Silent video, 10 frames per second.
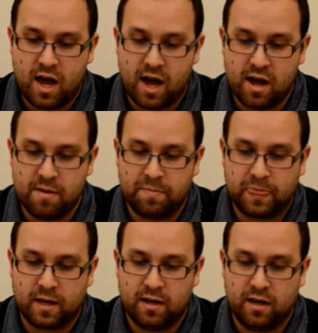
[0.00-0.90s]

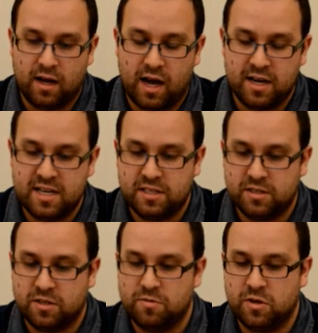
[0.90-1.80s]
Um, and in,
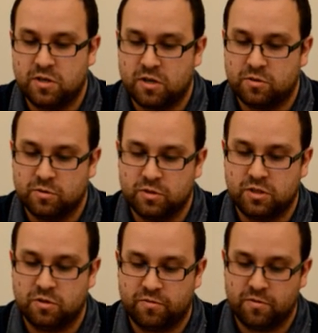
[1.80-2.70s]
so we've got to call,
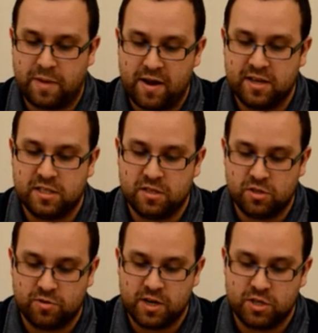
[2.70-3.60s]
talk for about
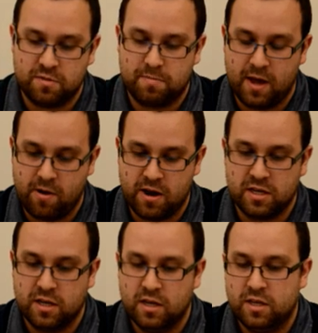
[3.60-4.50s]
instant, duration, and period.
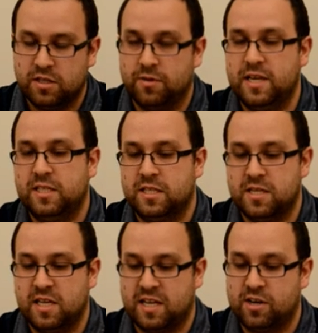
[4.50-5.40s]
So an
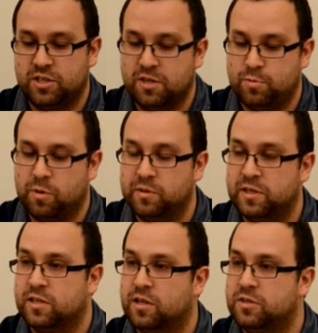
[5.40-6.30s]
instant is actually probably
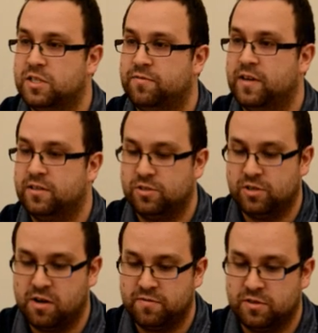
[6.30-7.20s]
the closest thing to
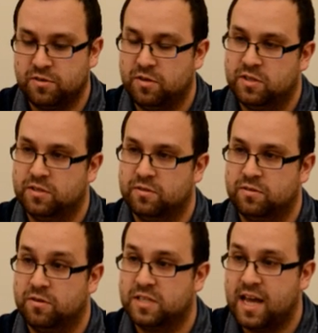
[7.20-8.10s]

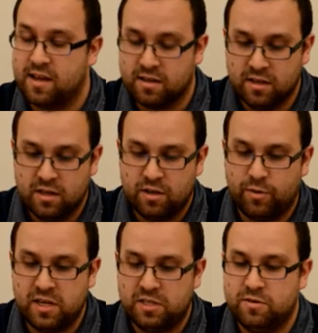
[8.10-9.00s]
java.util.date.
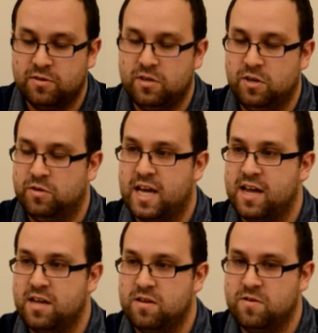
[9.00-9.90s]
When you do a new
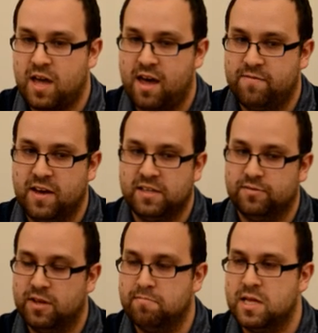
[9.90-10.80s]
date, you get
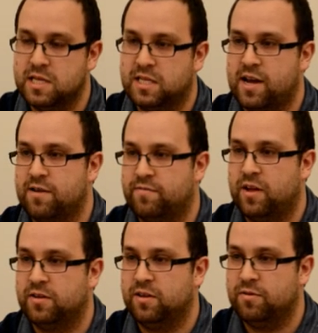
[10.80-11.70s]
effectively a millisecond
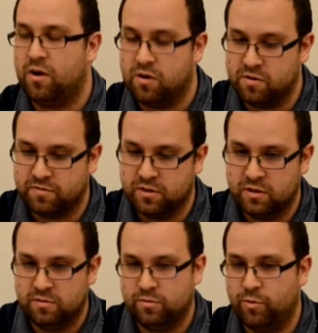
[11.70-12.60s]
value of
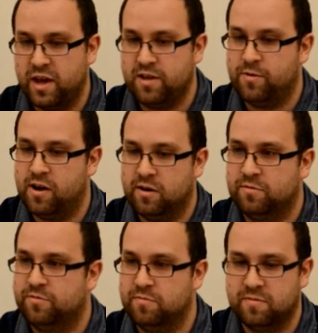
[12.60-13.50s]
where you are
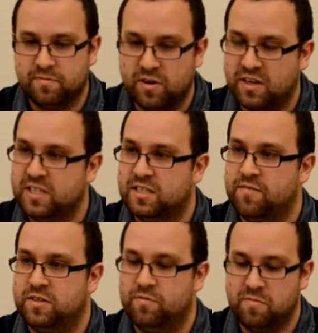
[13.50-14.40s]
from
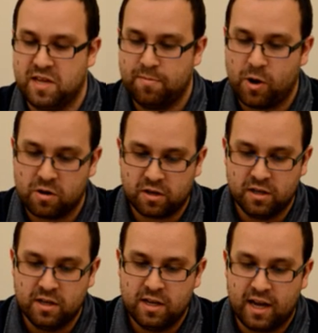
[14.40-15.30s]
1970 from the epoch.
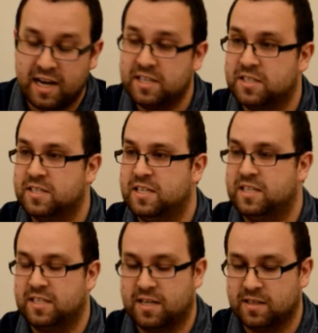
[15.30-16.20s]
An instant is
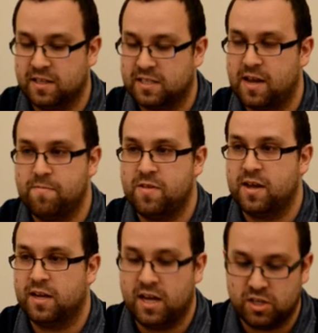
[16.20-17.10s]
exactly the same
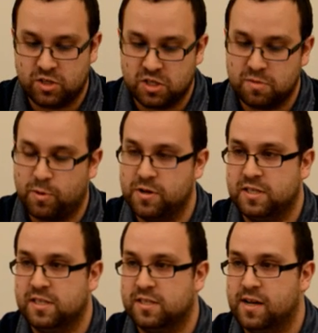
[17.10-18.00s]
thing. It's just a
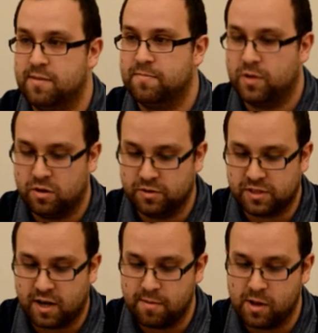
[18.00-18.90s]
point in time on the
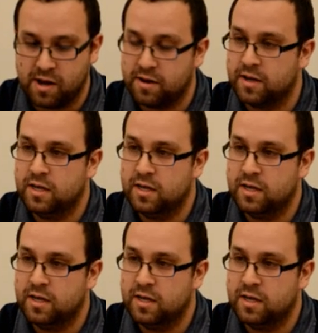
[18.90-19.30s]
timeline.